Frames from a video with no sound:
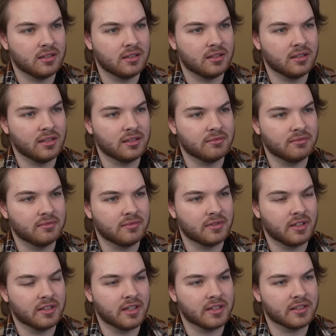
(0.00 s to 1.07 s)
I
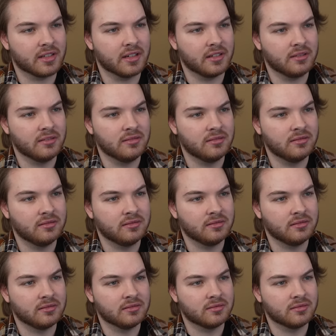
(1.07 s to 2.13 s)
guess I
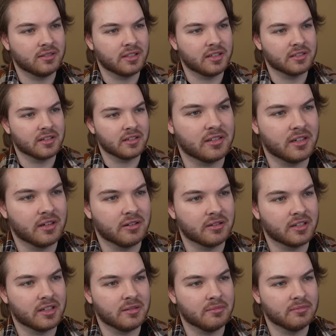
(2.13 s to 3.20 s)

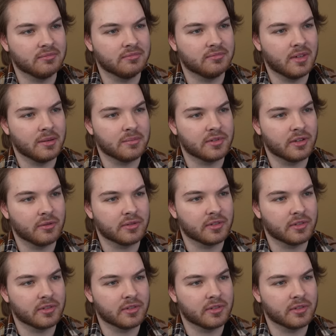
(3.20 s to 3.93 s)
don't. I'm so